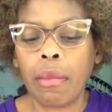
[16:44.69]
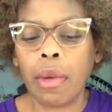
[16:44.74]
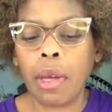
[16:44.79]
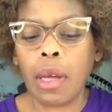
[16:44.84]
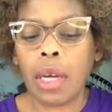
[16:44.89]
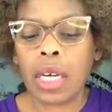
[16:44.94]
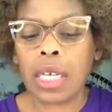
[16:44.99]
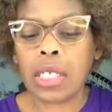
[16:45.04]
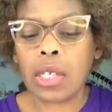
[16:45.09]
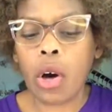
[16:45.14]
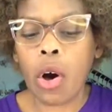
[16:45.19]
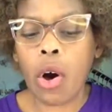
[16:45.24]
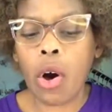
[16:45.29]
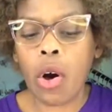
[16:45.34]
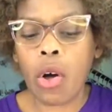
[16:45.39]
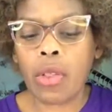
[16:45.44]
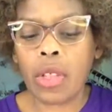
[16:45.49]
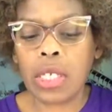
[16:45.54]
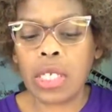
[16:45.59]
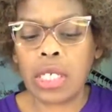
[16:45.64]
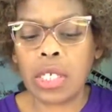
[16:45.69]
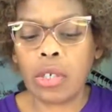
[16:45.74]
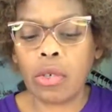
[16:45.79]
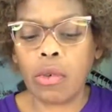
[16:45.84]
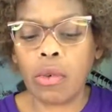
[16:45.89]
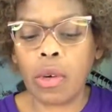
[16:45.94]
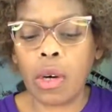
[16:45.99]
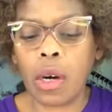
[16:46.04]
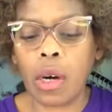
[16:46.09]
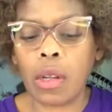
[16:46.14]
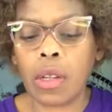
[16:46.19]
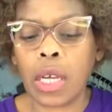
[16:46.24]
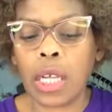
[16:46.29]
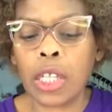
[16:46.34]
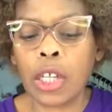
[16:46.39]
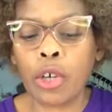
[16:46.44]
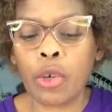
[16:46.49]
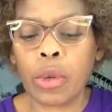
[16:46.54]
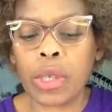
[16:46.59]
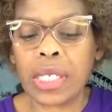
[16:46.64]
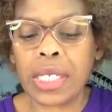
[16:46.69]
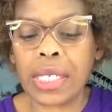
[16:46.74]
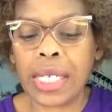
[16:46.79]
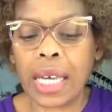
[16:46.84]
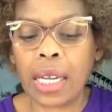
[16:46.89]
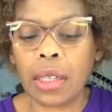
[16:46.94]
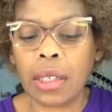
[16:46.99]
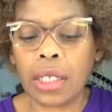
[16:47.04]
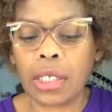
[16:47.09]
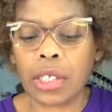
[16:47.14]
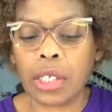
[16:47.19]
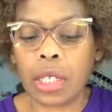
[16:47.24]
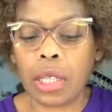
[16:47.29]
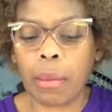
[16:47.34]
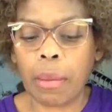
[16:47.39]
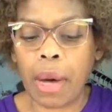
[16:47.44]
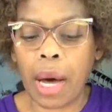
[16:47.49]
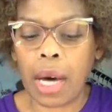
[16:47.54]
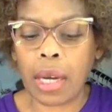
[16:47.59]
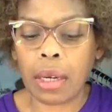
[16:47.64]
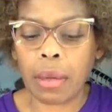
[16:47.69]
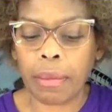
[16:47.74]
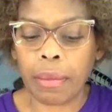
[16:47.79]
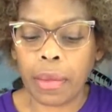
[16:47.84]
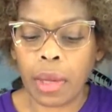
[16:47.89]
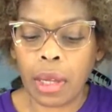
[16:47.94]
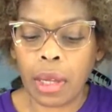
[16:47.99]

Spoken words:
Because all the glitter is settling to the bottom.